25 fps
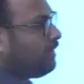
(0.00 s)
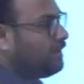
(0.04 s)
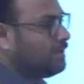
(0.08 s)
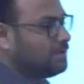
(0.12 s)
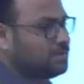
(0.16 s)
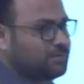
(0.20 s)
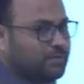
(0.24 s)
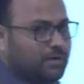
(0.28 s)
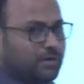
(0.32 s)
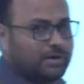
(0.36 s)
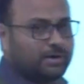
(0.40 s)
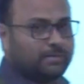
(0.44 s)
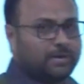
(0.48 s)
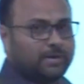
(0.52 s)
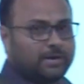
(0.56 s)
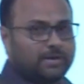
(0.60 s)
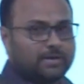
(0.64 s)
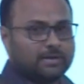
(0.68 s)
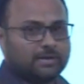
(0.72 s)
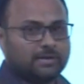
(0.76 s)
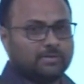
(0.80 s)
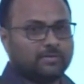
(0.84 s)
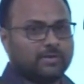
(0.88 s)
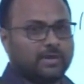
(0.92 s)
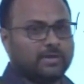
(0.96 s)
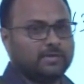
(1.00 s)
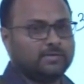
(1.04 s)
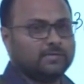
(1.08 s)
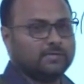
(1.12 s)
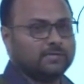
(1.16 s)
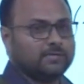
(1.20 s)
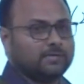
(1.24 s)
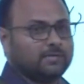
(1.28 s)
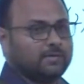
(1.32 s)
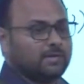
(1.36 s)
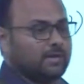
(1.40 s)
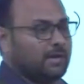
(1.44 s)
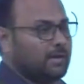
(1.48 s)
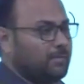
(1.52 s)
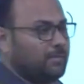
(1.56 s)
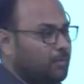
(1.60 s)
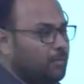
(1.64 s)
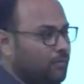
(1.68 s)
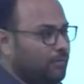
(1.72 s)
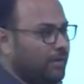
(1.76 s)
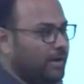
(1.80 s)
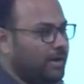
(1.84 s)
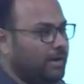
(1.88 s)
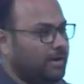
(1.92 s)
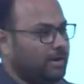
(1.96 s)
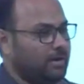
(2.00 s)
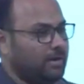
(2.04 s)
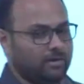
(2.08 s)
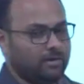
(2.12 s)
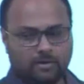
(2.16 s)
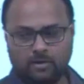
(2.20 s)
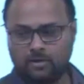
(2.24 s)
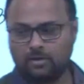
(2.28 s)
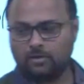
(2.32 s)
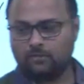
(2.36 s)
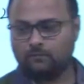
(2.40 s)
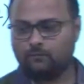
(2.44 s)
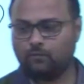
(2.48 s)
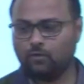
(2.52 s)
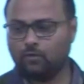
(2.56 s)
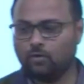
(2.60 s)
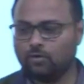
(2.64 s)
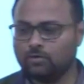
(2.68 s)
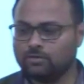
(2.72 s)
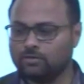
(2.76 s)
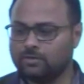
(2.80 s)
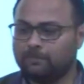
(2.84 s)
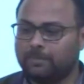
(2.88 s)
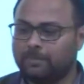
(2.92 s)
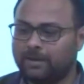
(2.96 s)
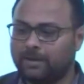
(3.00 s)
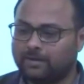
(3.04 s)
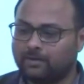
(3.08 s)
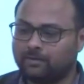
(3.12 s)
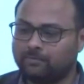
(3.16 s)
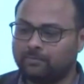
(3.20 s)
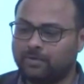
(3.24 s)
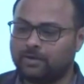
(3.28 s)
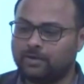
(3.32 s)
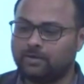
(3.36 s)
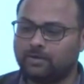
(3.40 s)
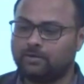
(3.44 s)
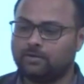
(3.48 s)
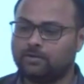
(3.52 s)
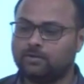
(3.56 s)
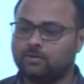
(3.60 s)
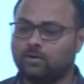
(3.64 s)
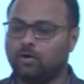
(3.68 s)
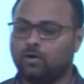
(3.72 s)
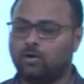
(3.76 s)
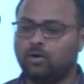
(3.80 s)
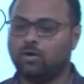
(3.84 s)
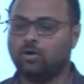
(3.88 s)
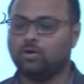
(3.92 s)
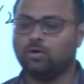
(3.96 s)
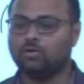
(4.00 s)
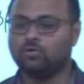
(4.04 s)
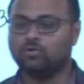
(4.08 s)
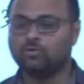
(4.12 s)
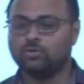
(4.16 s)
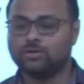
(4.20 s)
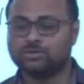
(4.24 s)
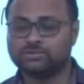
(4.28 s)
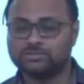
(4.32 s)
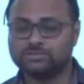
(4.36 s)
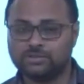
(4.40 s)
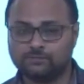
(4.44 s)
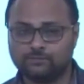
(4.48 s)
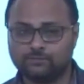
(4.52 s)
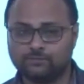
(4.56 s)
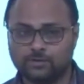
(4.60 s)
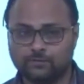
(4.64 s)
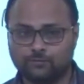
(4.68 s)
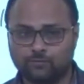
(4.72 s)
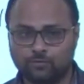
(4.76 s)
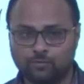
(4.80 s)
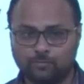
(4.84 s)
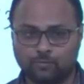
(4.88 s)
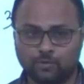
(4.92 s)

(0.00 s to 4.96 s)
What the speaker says: these fundamental rights are provided for the betterment or to achieve the full